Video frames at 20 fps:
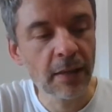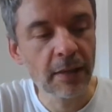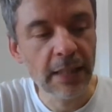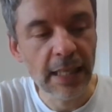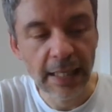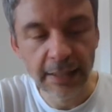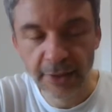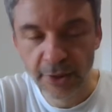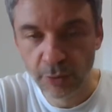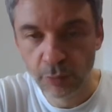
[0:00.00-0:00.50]

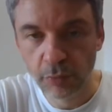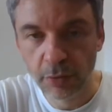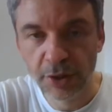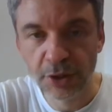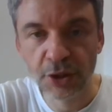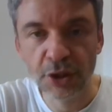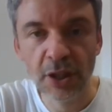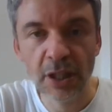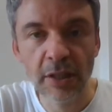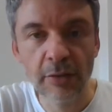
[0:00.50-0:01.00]
That's where
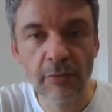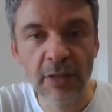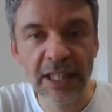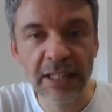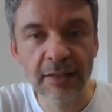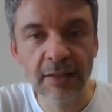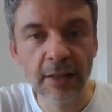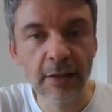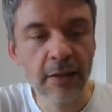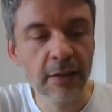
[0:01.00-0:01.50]
she
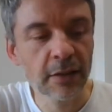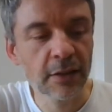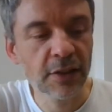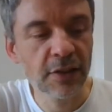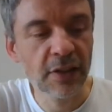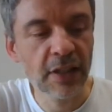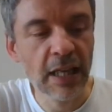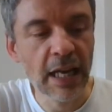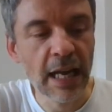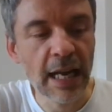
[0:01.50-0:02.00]

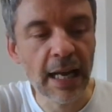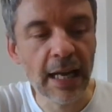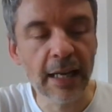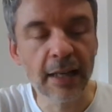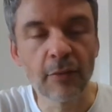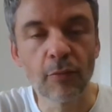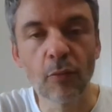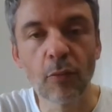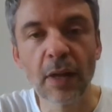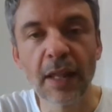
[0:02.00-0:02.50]
returns to
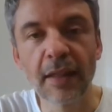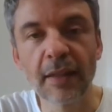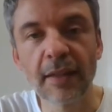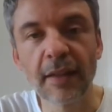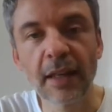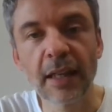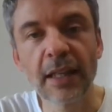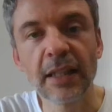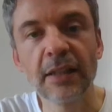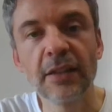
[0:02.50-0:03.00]
hide when
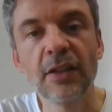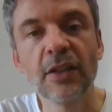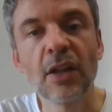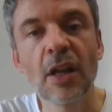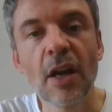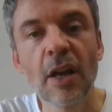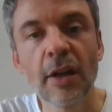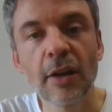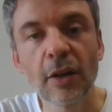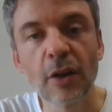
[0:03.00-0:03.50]
things
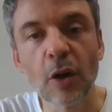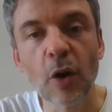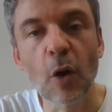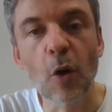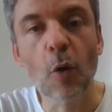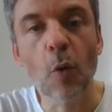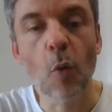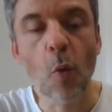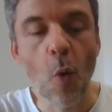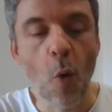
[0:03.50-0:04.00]

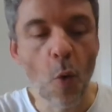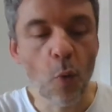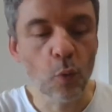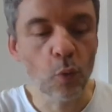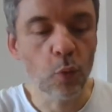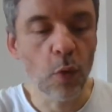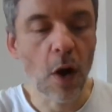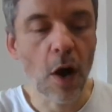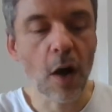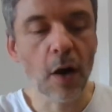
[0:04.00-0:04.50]
go
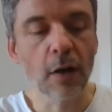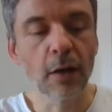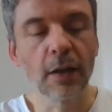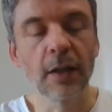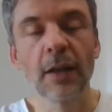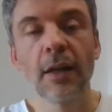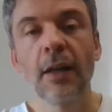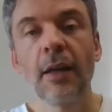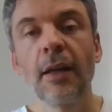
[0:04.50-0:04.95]
wrong.